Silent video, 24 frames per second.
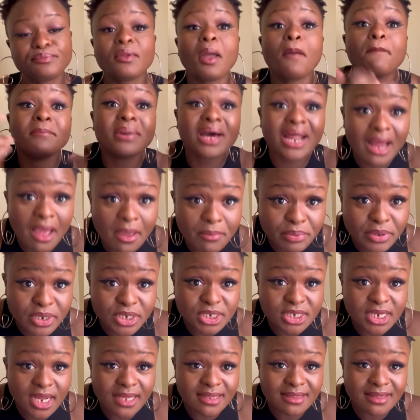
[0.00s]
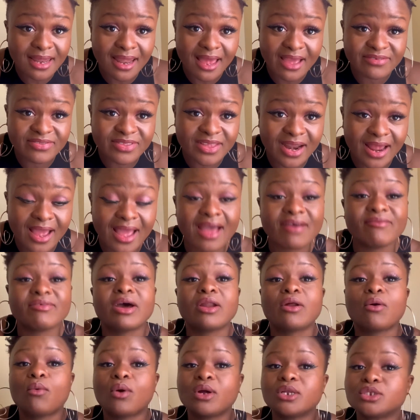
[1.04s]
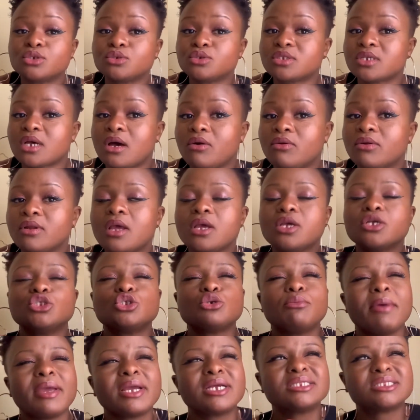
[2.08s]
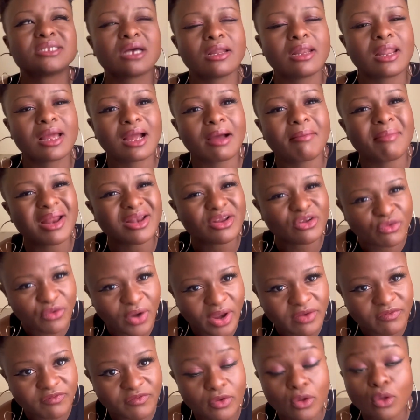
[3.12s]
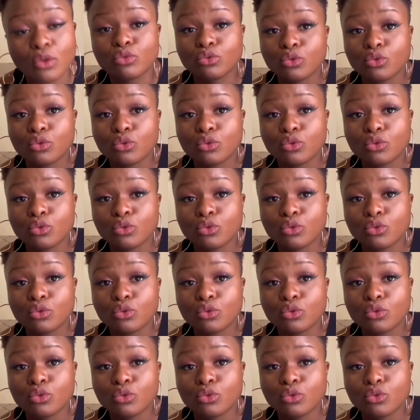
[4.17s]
But I appreciate the life that I have. I don't want to make it sound like I'm ungrateful.